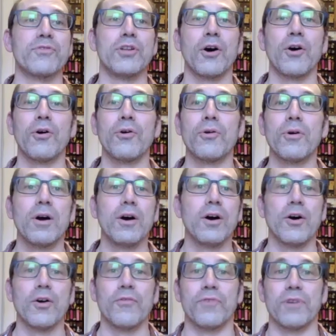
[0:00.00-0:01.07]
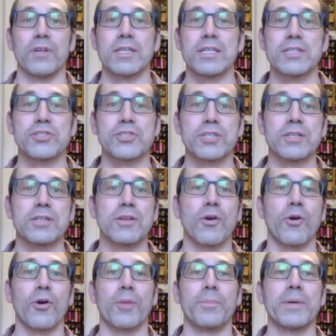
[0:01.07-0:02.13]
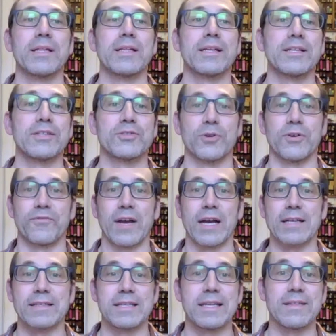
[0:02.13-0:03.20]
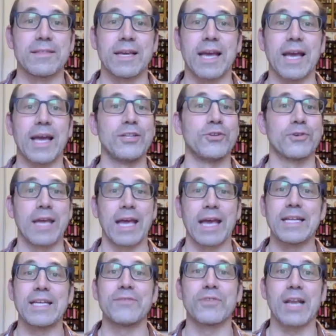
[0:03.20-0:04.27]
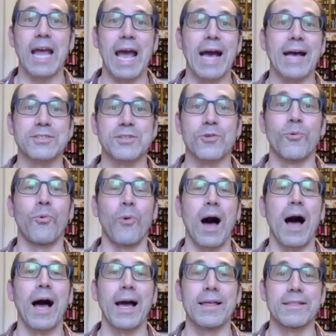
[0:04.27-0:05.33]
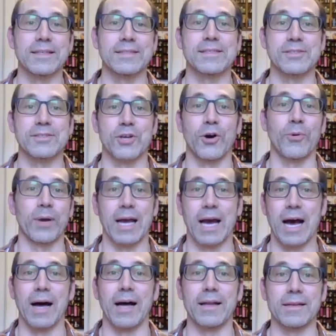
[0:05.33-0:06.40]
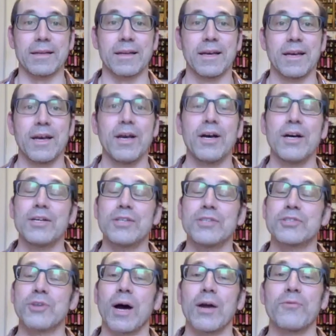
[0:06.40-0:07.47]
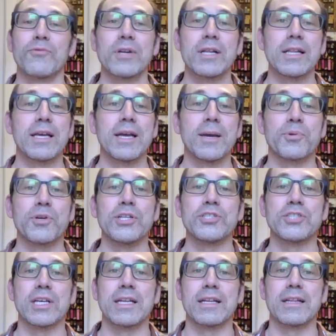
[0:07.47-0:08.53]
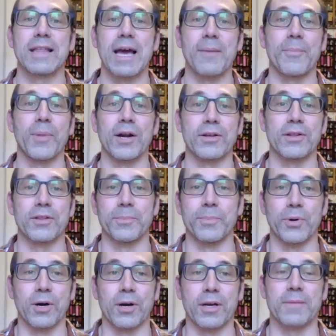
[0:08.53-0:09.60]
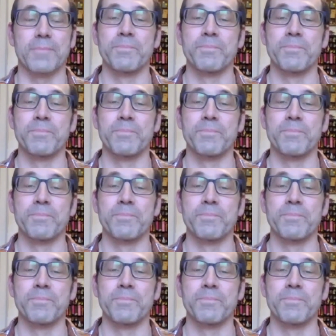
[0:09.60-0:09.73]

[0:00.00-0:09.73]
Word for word: no volition or ability to affect anything and you can't even ask why this is going on so i really appreciated that part of the book